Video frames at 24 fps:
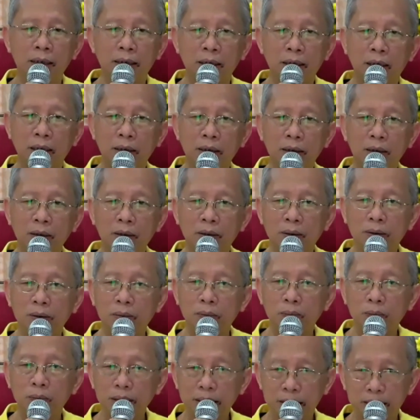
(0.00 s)
Then
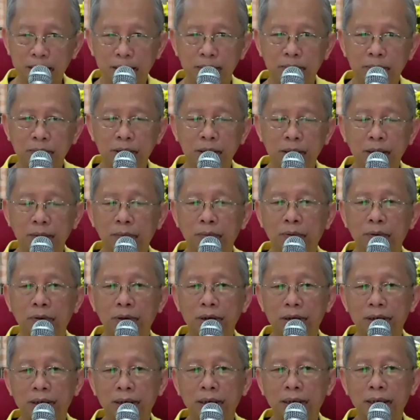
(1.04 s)
wisdom keep
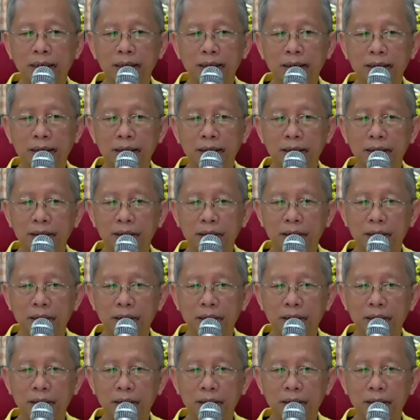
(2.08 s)
on arising.